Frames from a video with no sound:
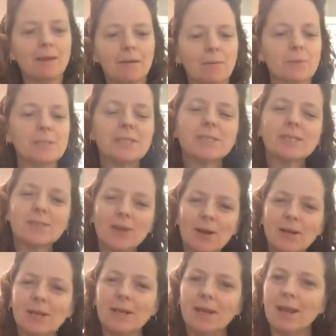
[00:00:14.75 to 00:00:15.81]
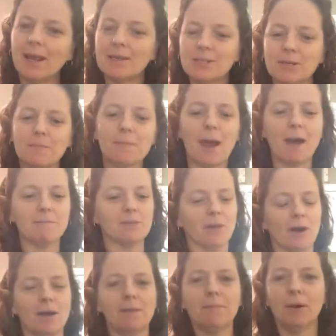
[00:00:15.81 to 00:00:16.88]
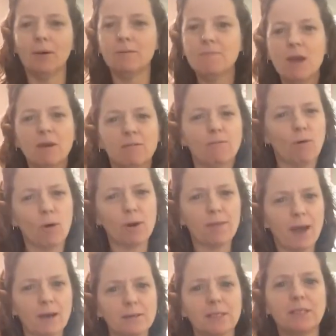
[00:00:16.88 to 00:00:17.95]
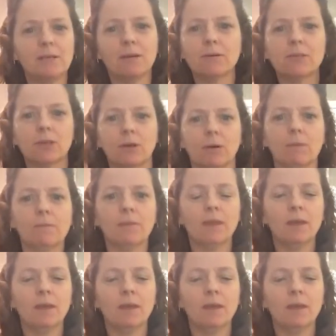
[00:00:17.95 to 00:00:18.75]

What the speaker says: Well, it started in ancient Babylon about 4,000 years ago,